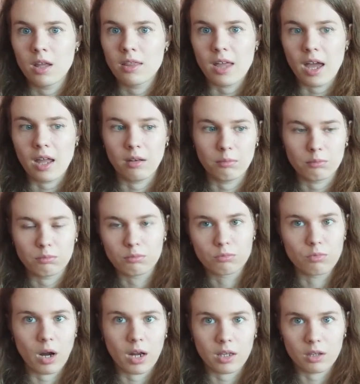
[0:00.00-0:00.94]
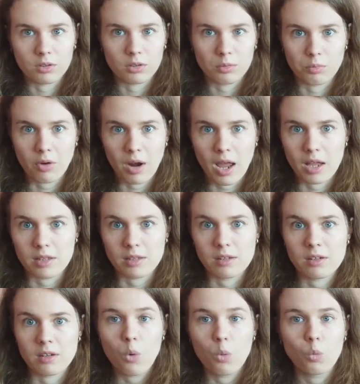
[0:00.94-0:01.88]
than regular
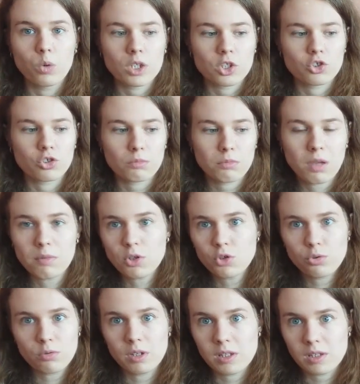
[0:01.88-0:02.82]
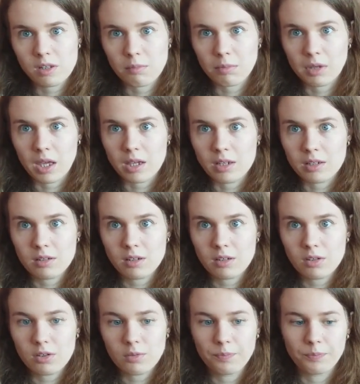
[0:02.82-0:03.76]
brands, which may be true in some
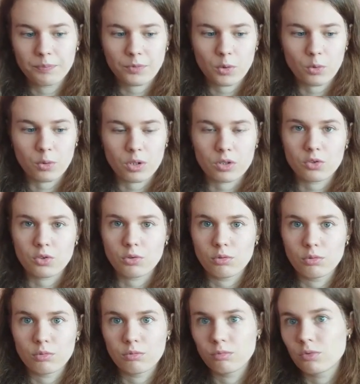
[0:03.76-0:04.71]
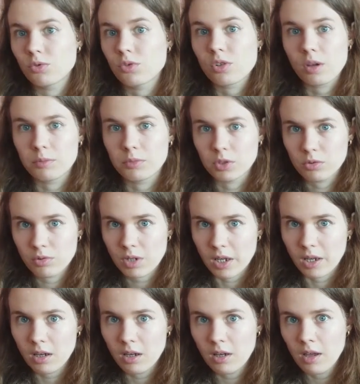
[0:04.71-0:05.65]
cases or to, to some
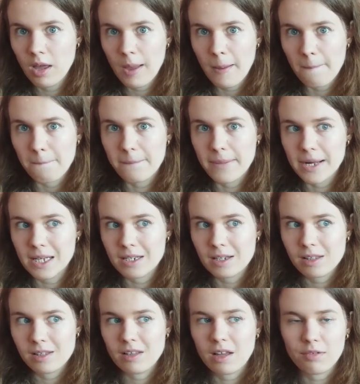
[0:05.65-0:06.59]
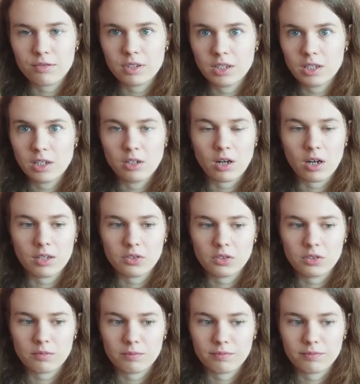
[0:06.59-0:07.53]
degree, but it's definitely
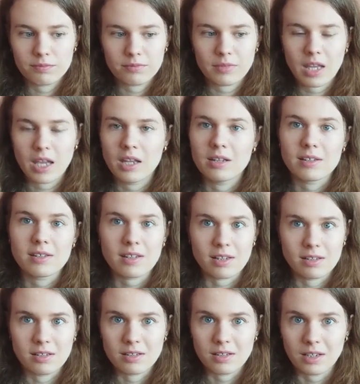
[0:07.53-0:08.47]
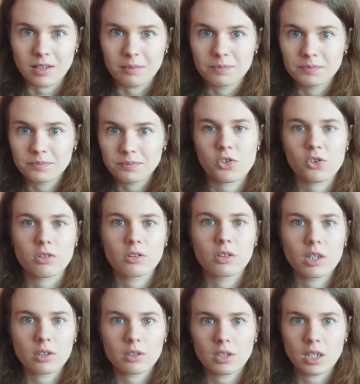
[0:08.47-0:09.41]
not a necessity. There's
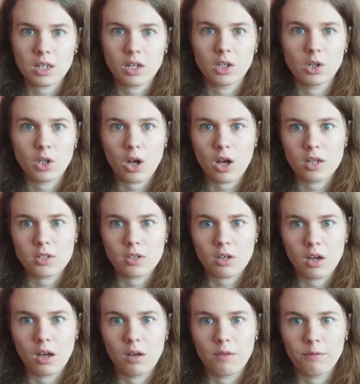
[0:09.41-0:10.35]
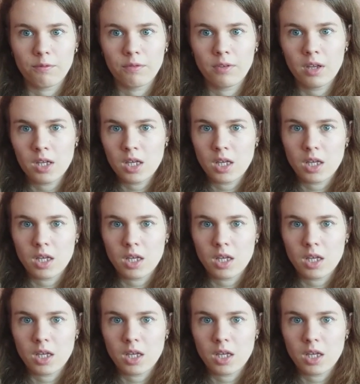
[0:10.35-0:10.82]
clearly a lot of